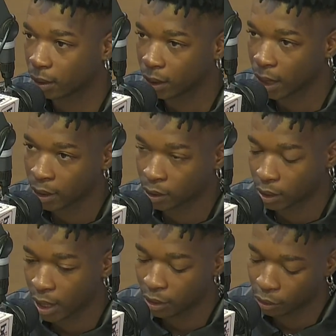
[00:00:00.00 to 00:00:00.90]
that's
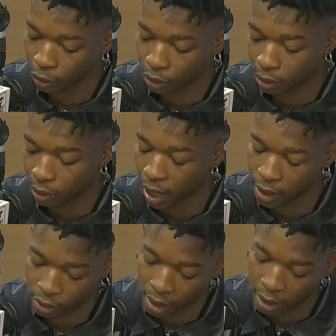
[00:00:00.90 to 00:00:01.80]
not just
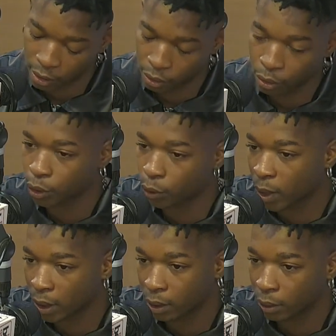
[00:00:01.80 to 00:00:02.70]

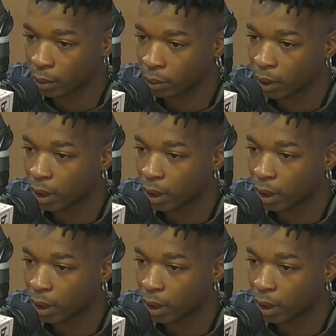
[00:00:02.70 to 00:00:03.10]
Wande call.